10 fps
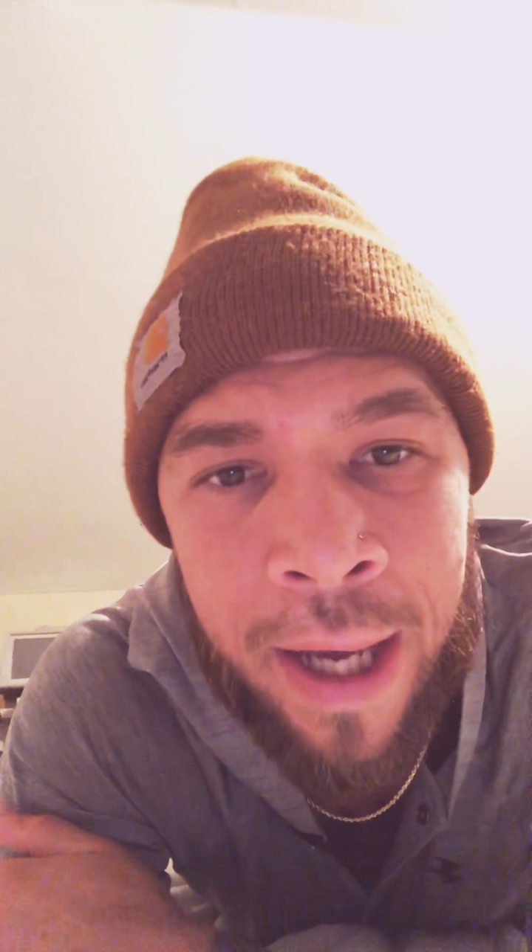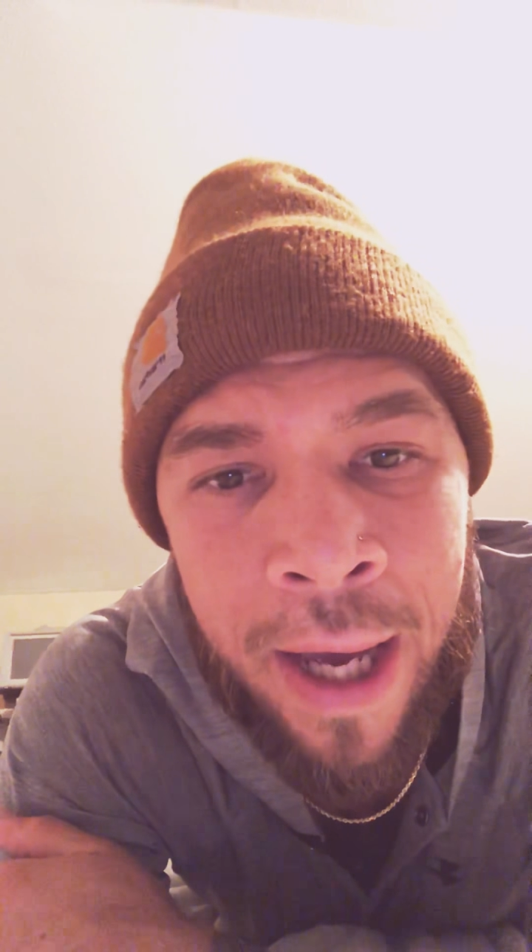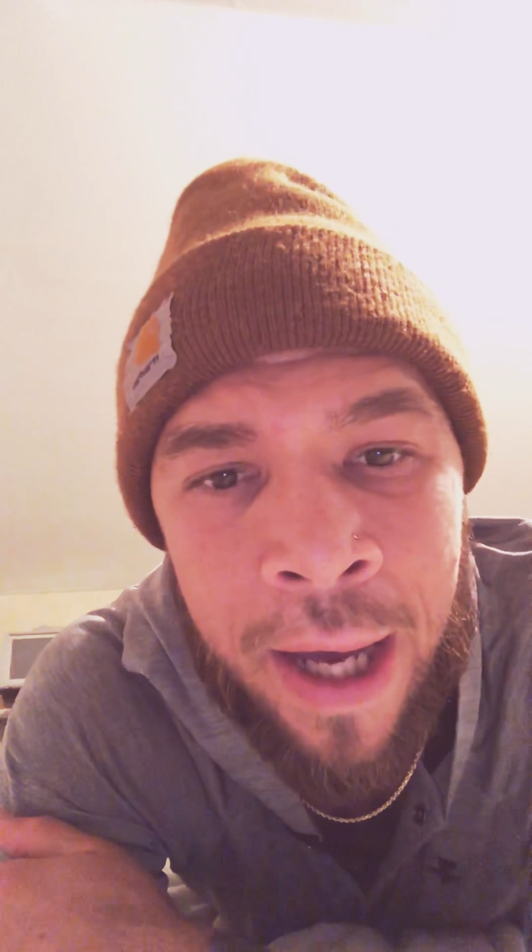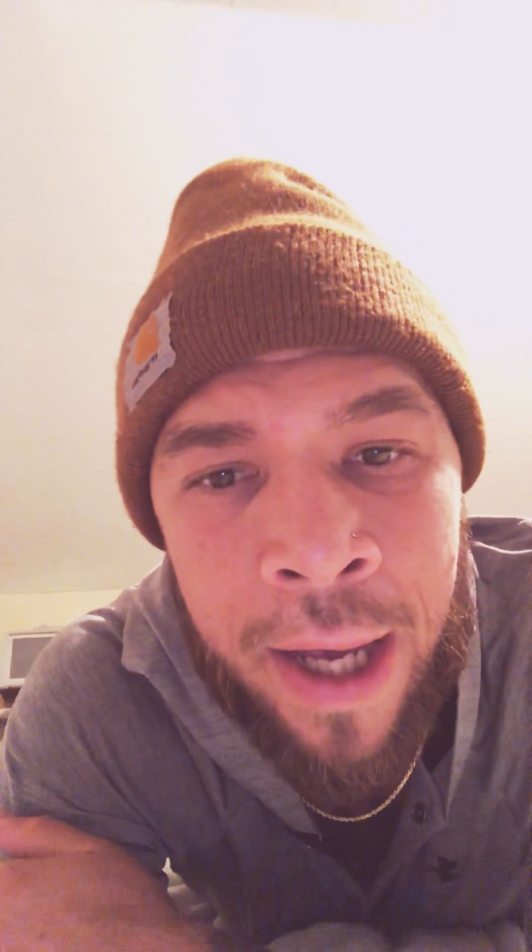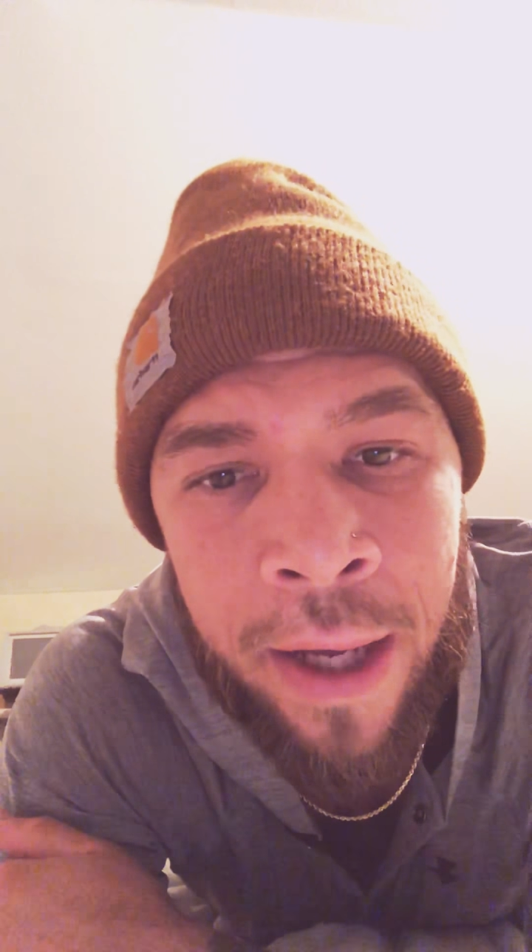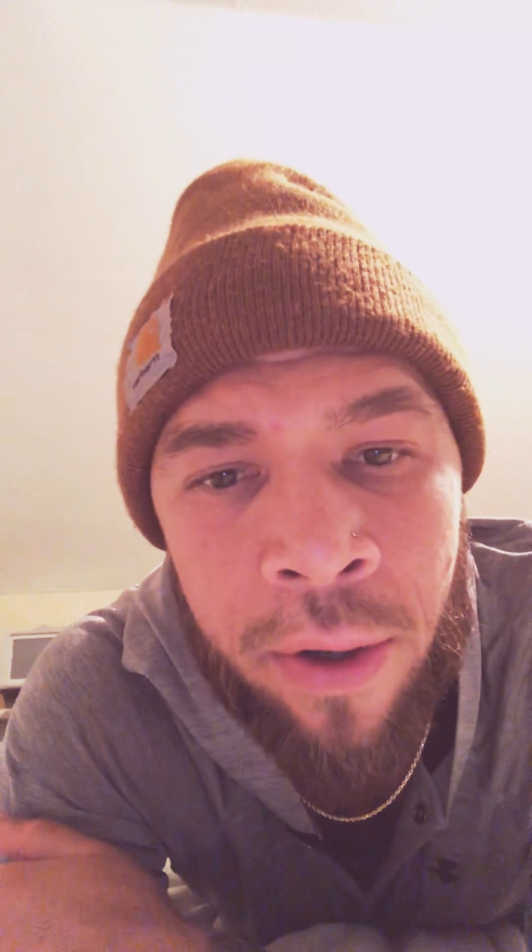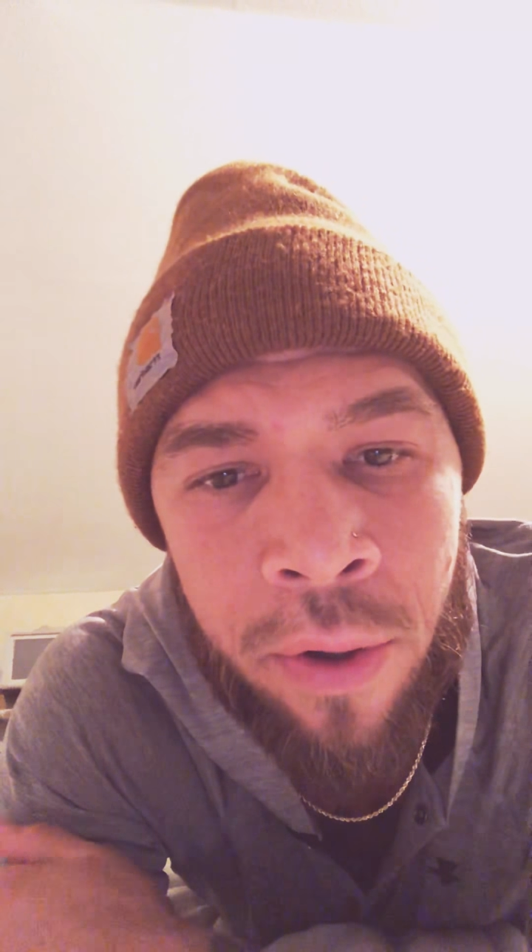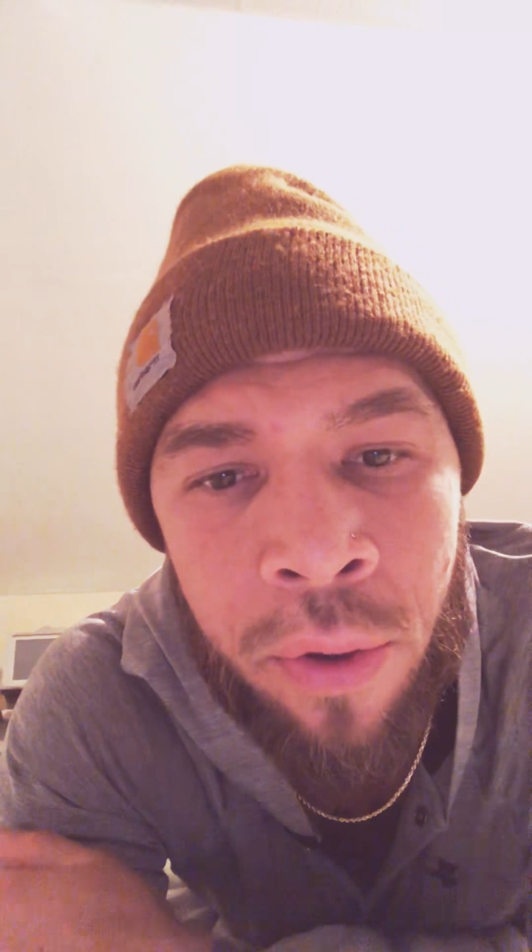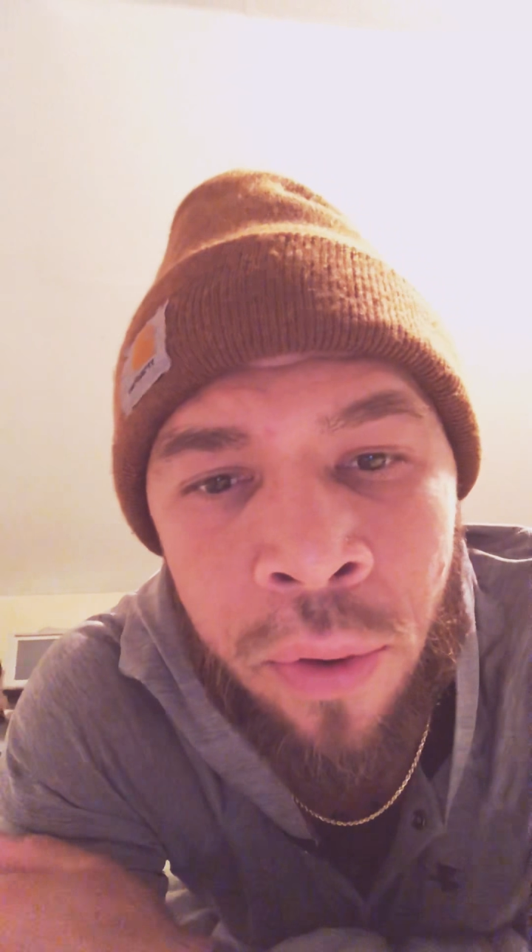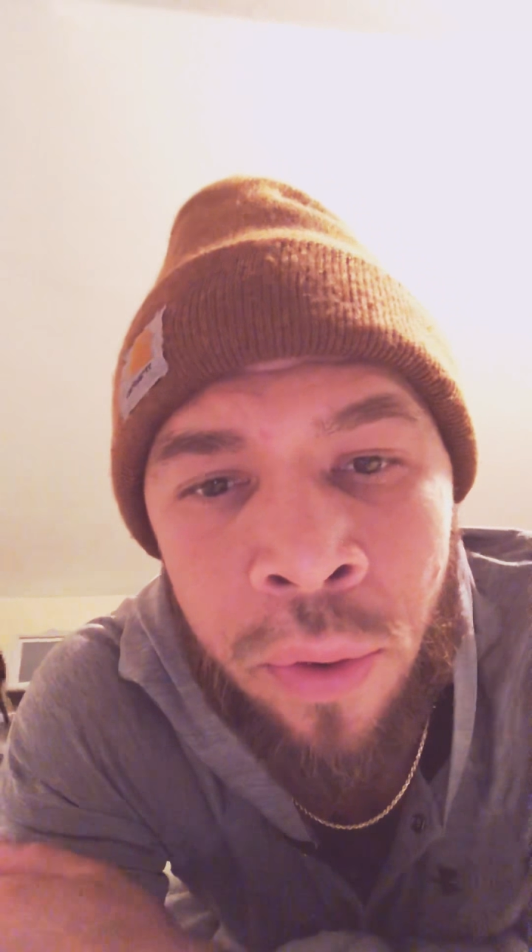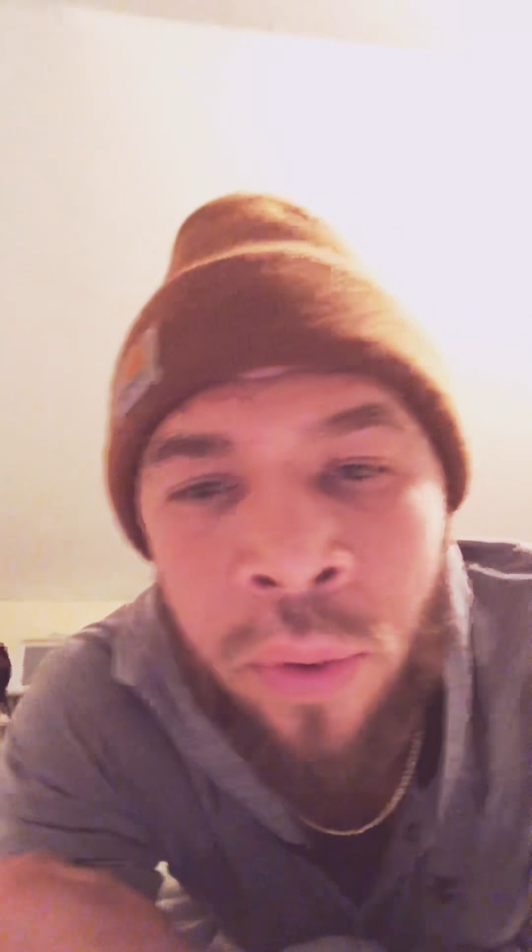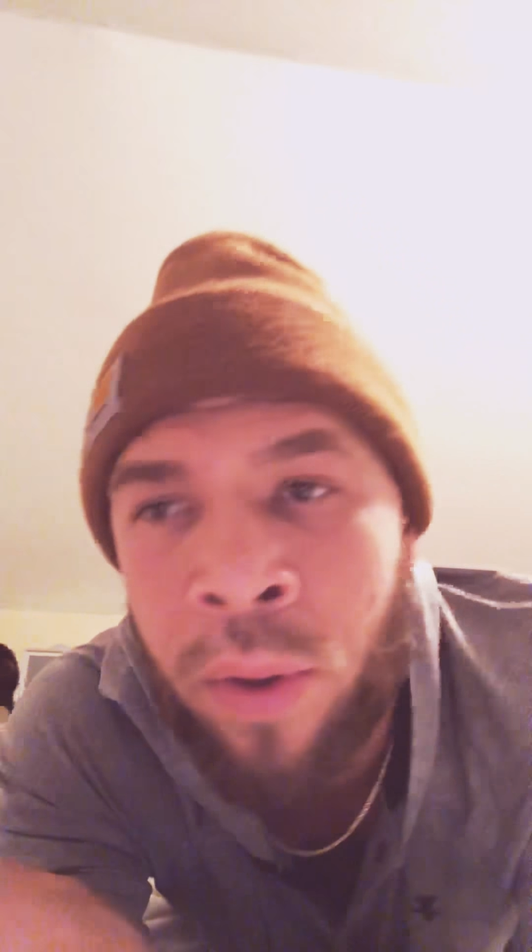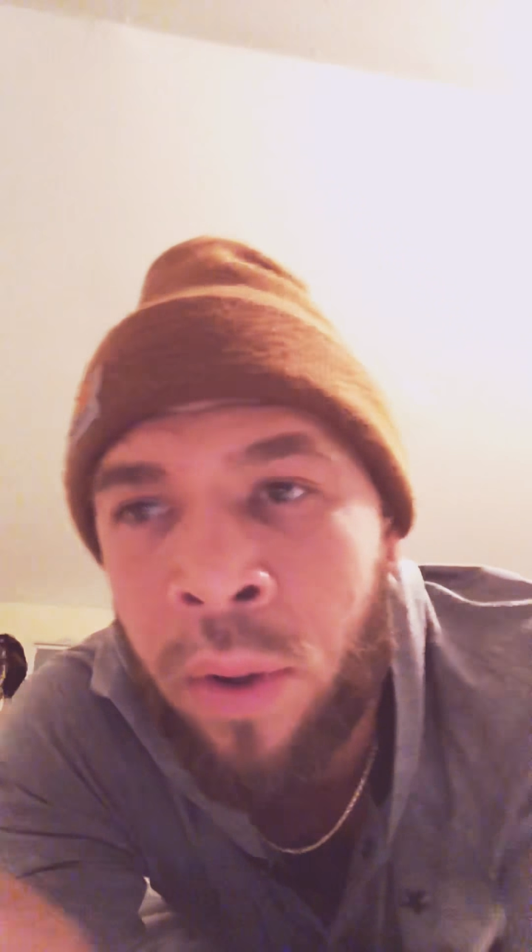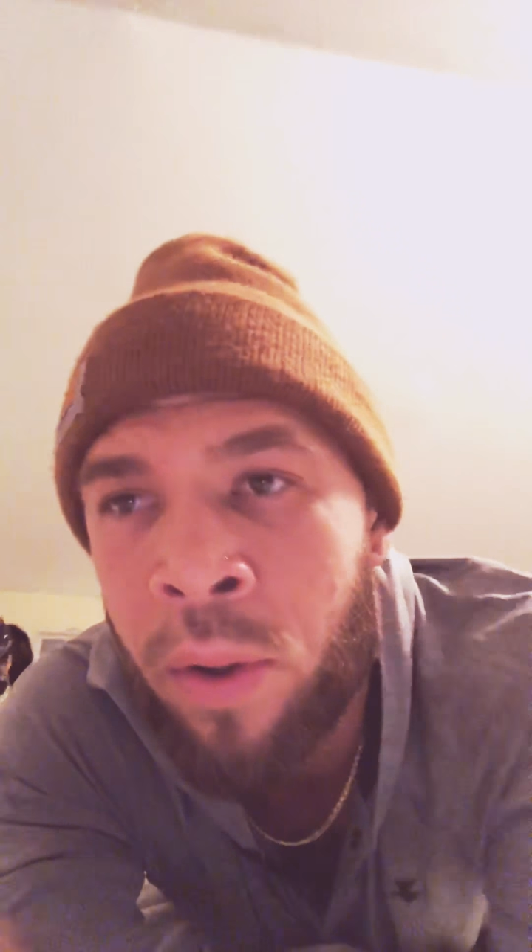guy who